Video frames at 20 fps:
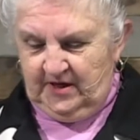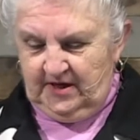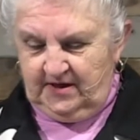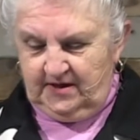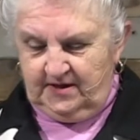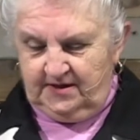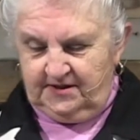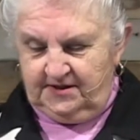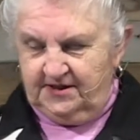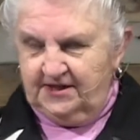me
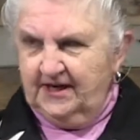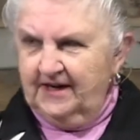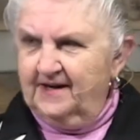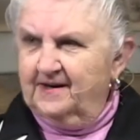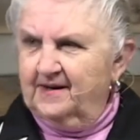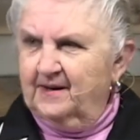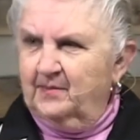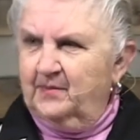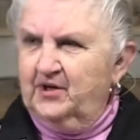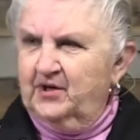to
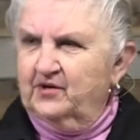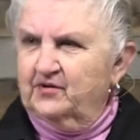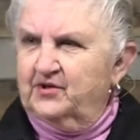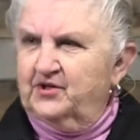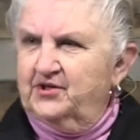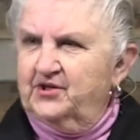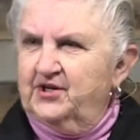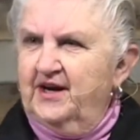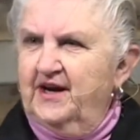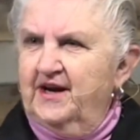stand up here
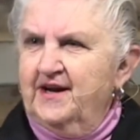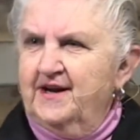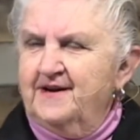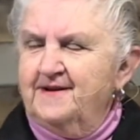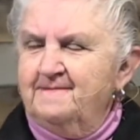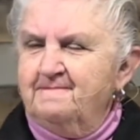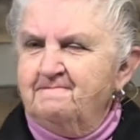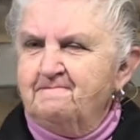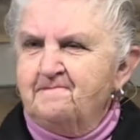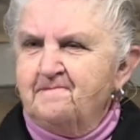today
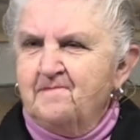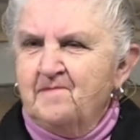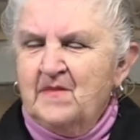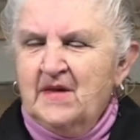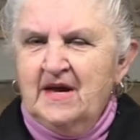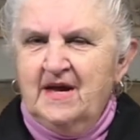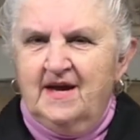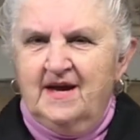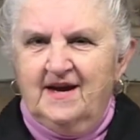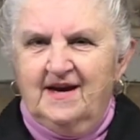
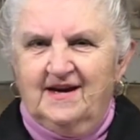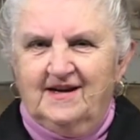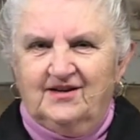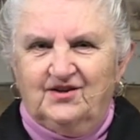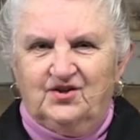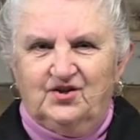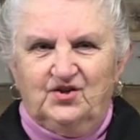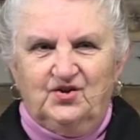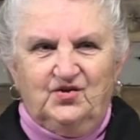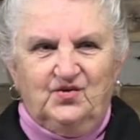
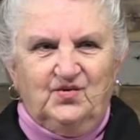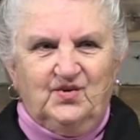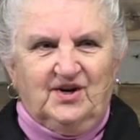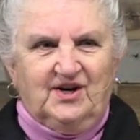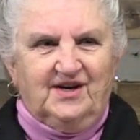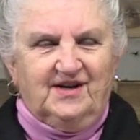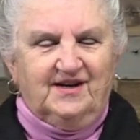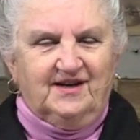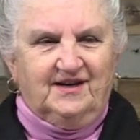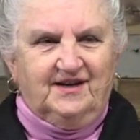and
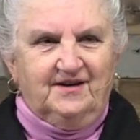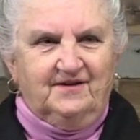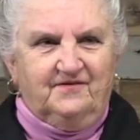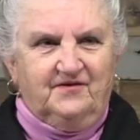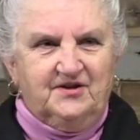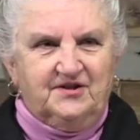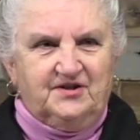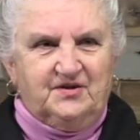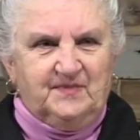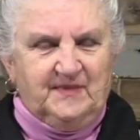to
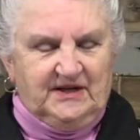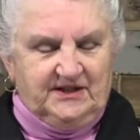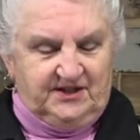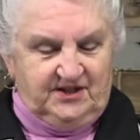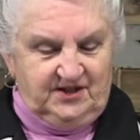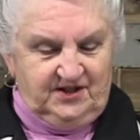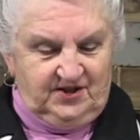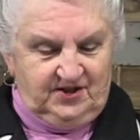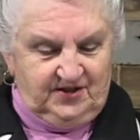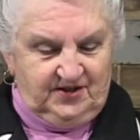give this
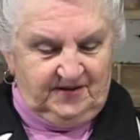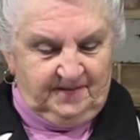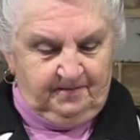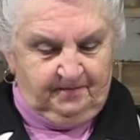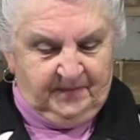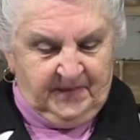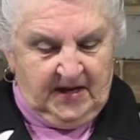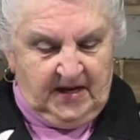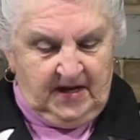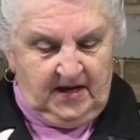message
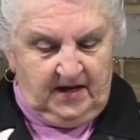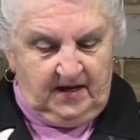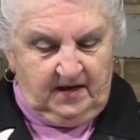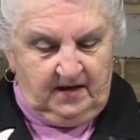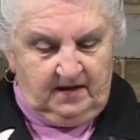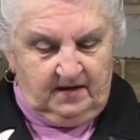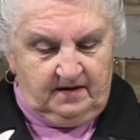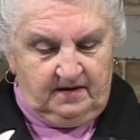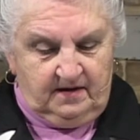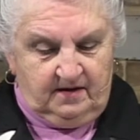
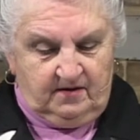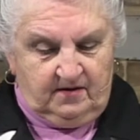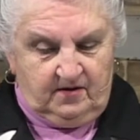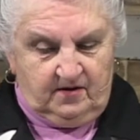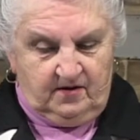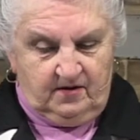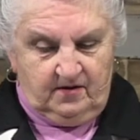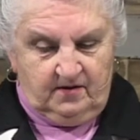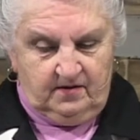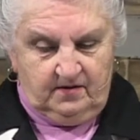in
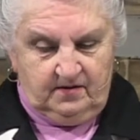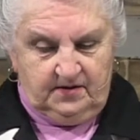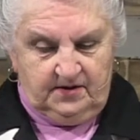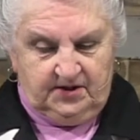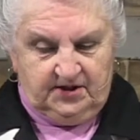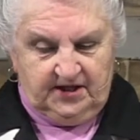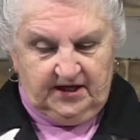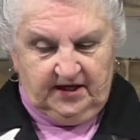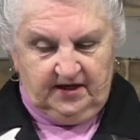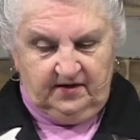our
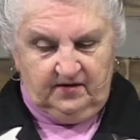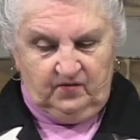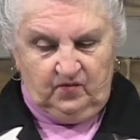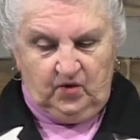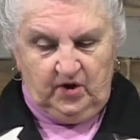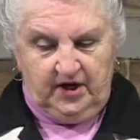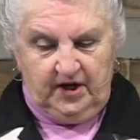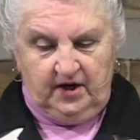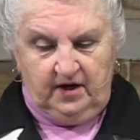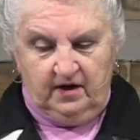second
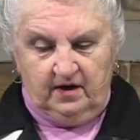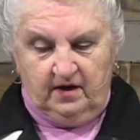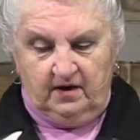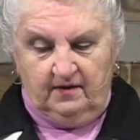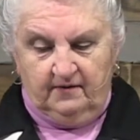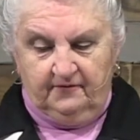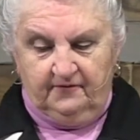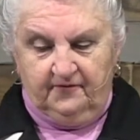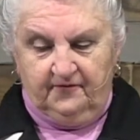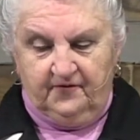week
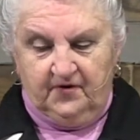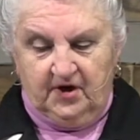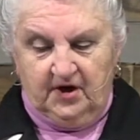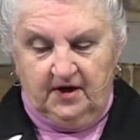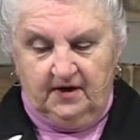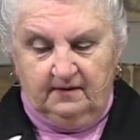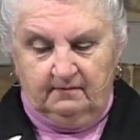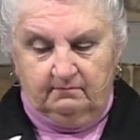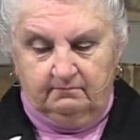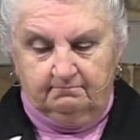of
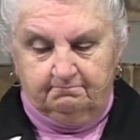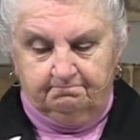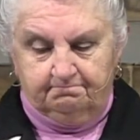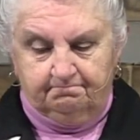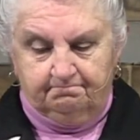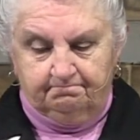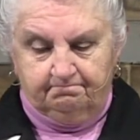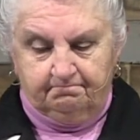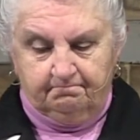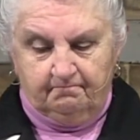
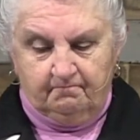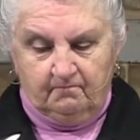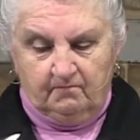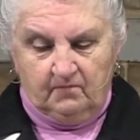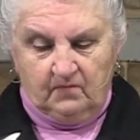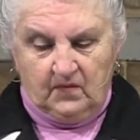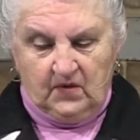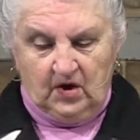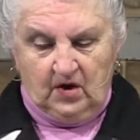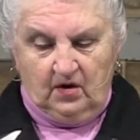
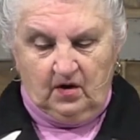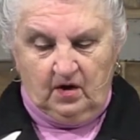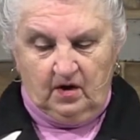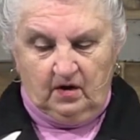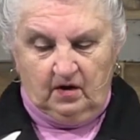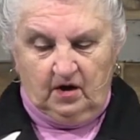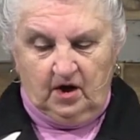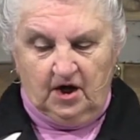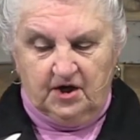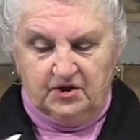
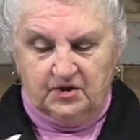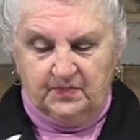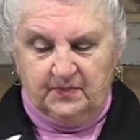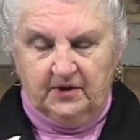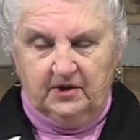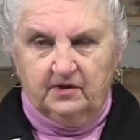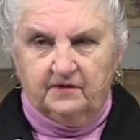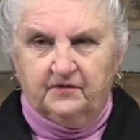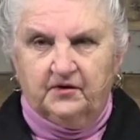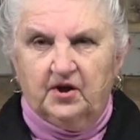our
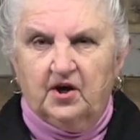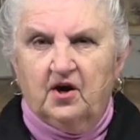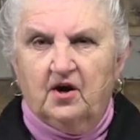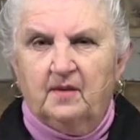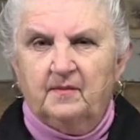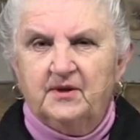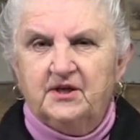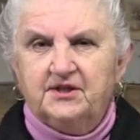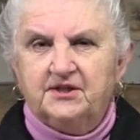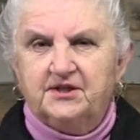Gospel of
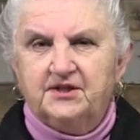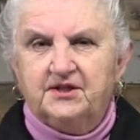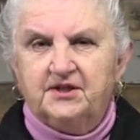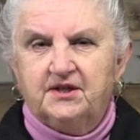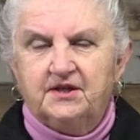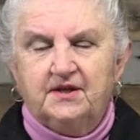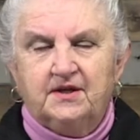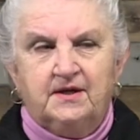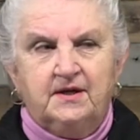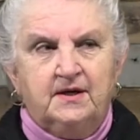
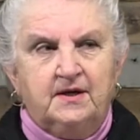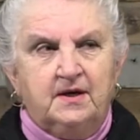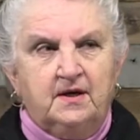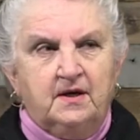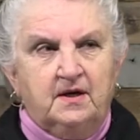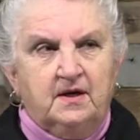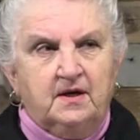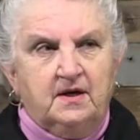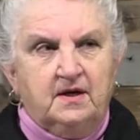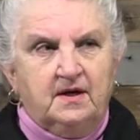Thomas
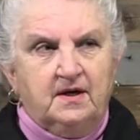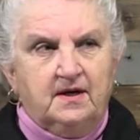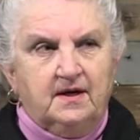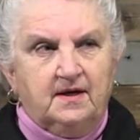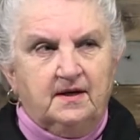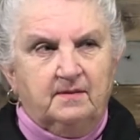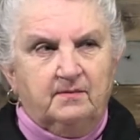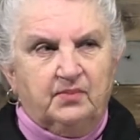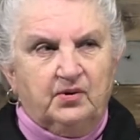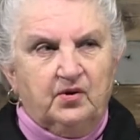
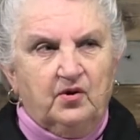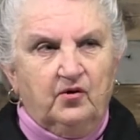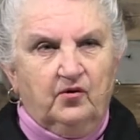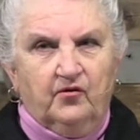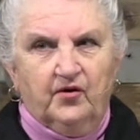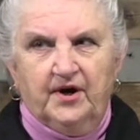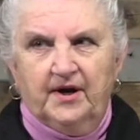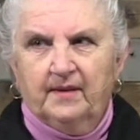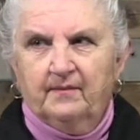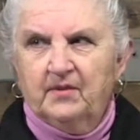
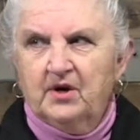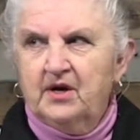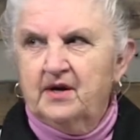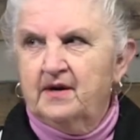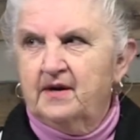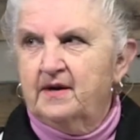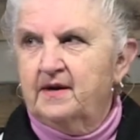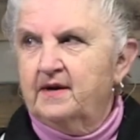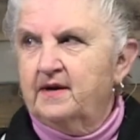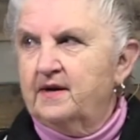program.
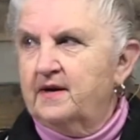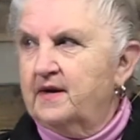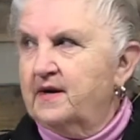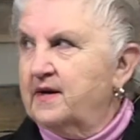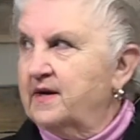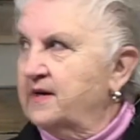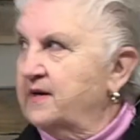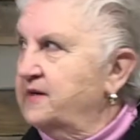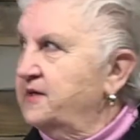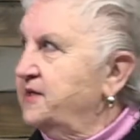
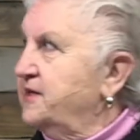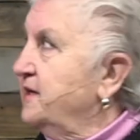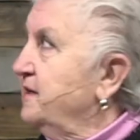And